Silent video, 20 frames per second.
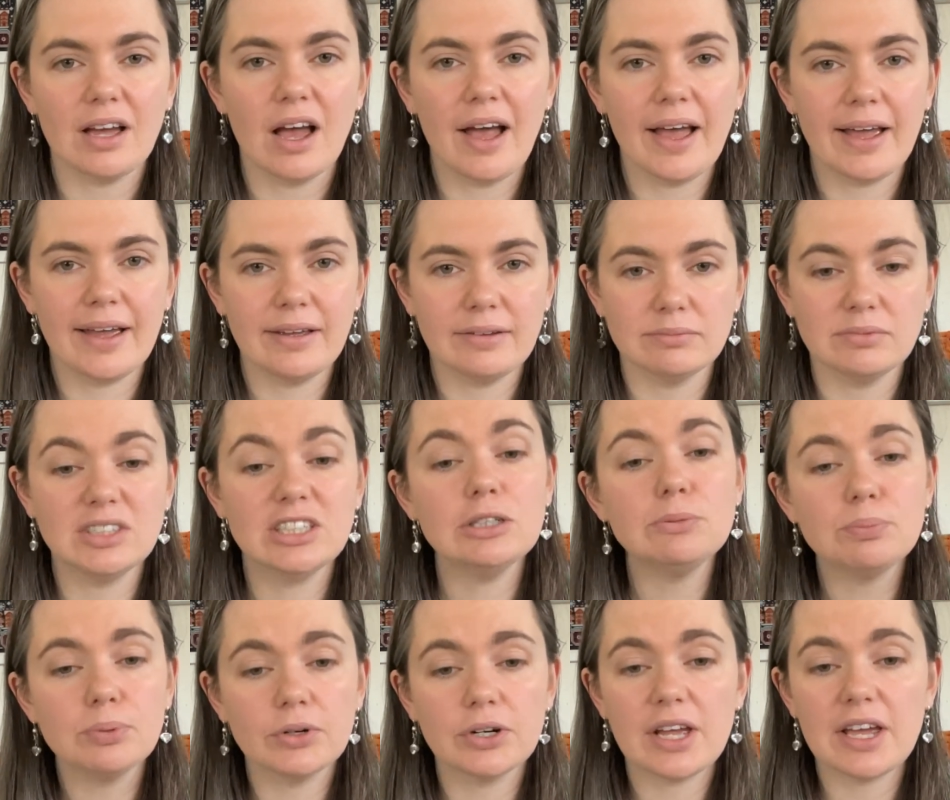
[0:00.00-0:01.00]
I
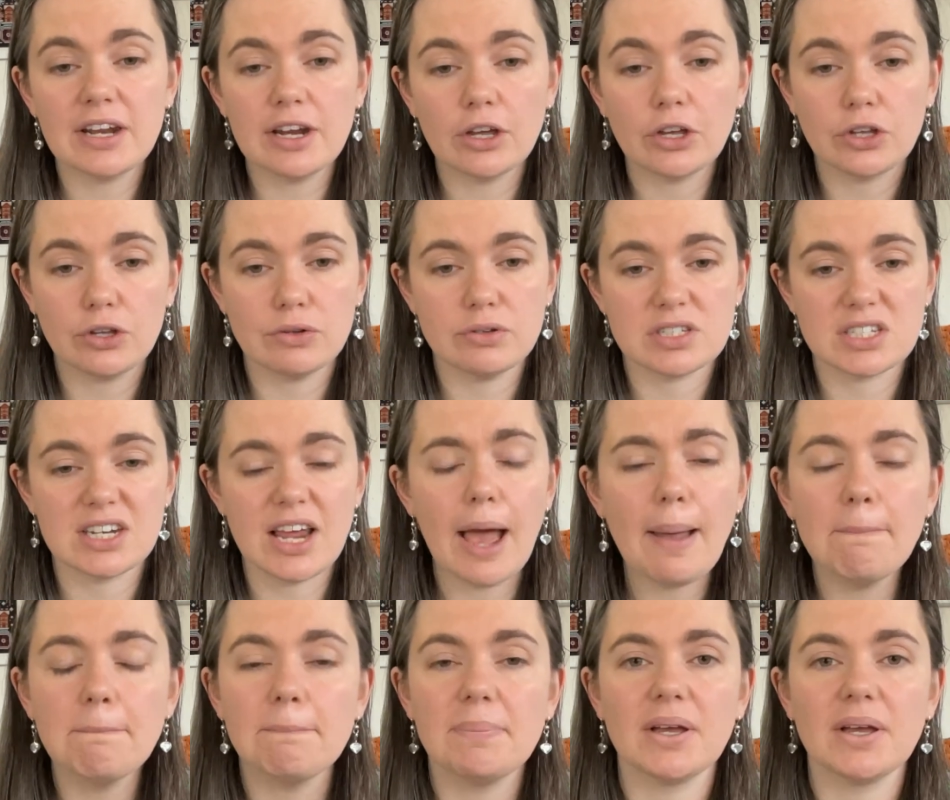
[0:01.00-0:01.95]
did put it in a Q-snap